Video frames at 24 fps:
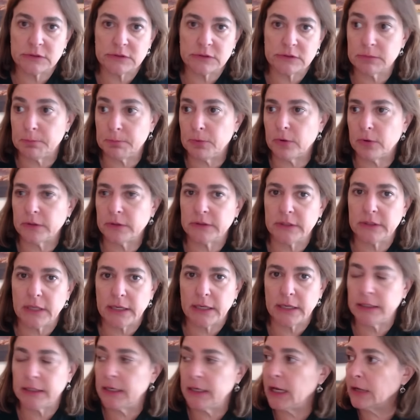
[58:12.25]
support the
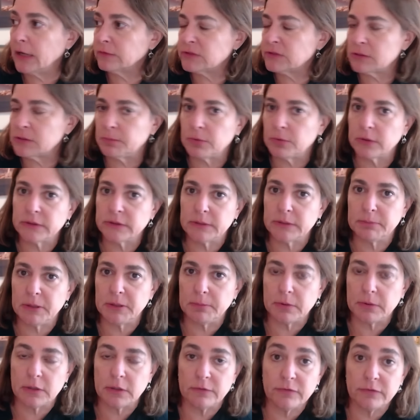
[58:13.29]
IDF, support the
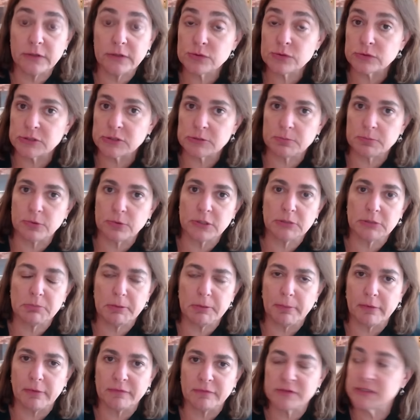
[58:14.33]
people of Israel, support the
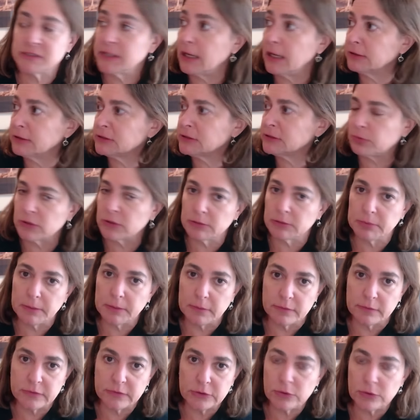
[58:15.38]
people of the South, support the
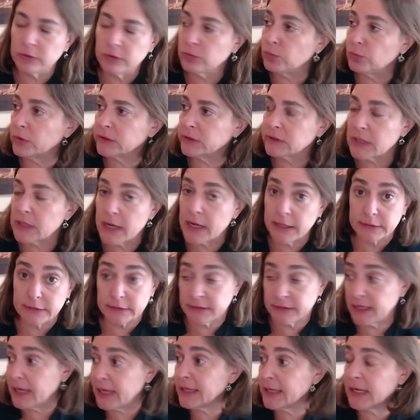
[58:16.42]
people of the North,
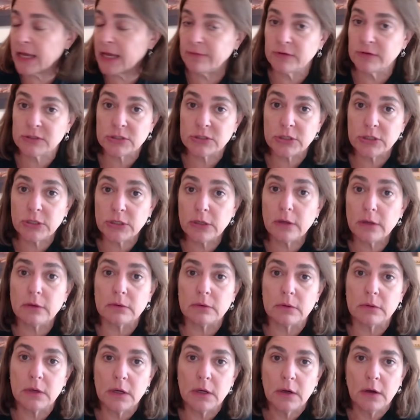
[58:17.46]
and they gave it to
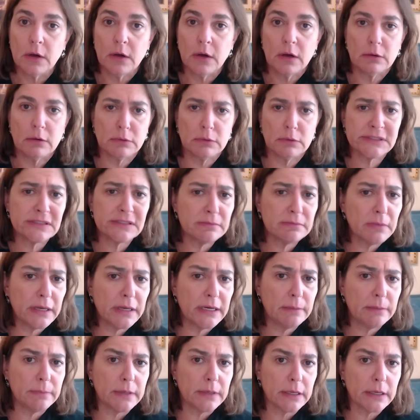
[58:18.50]
you. What's the
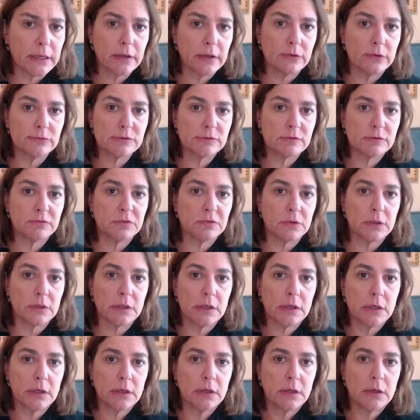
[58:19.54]
money being used for?
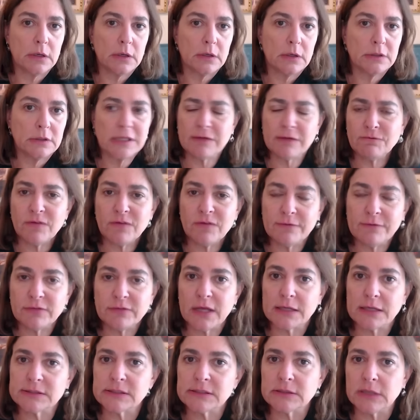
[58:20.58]
That
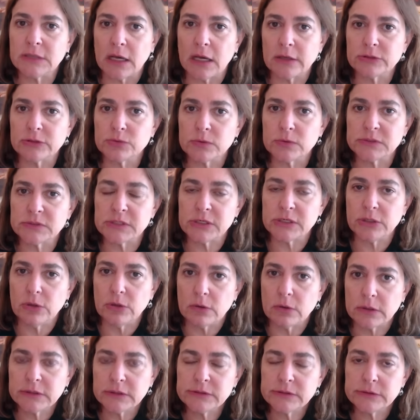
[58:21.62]
$5,000 wasn't
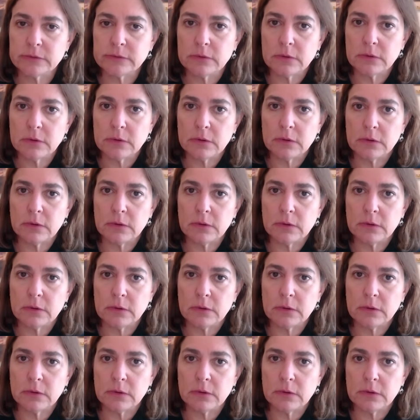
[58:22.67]
yours.